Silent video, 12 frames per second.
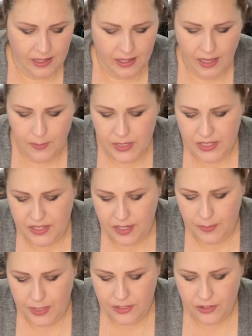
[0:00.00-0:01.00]
I'm gonna
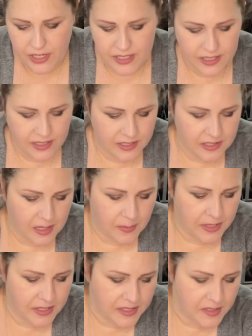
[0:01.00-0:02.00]
start by tracing the top
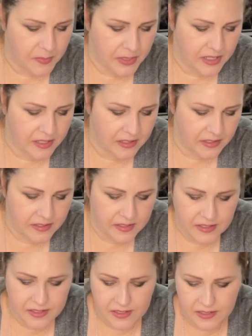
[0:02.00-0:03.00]
of this because
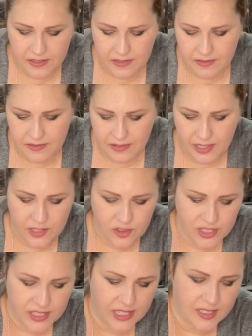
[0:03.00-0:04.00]
that
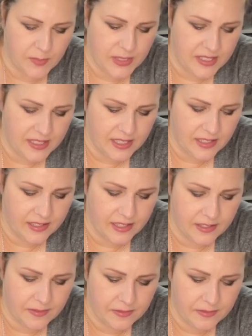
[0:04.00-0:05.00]
just lets me see the